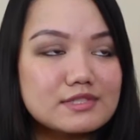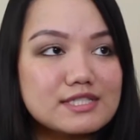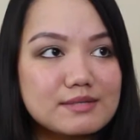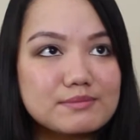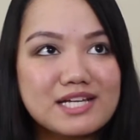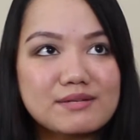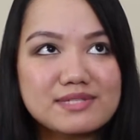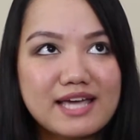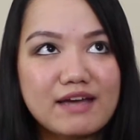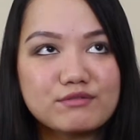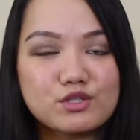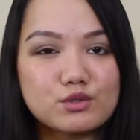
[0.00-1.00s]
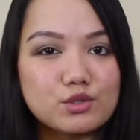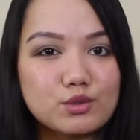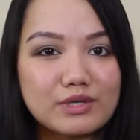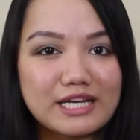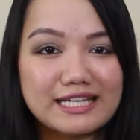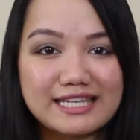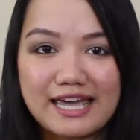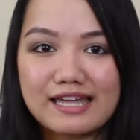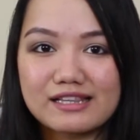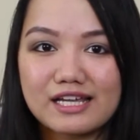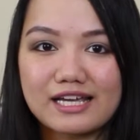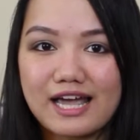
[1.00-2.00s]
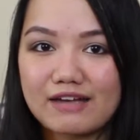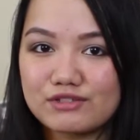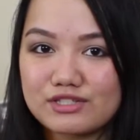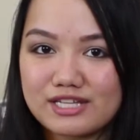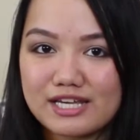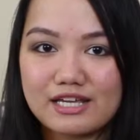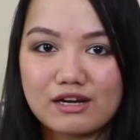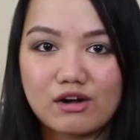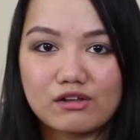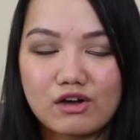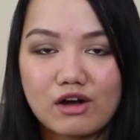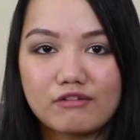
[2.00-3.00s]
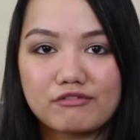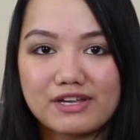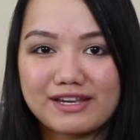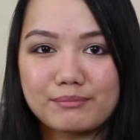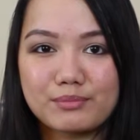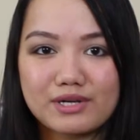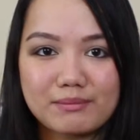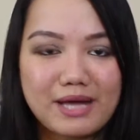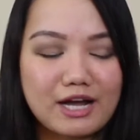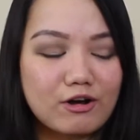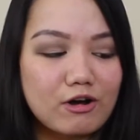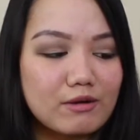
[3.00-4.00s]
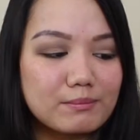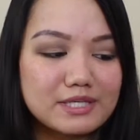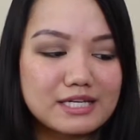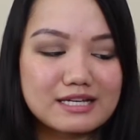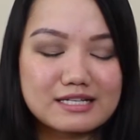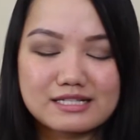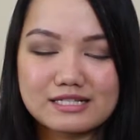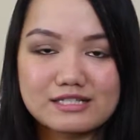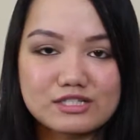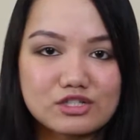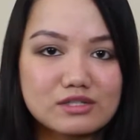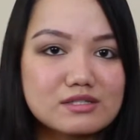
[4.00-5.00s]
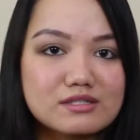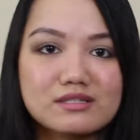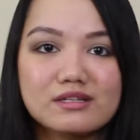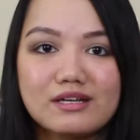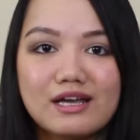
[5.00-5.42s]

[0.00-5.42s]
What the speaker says: Sometimes I have to do it again, like I have to take it all off and then put it back on, because it's just,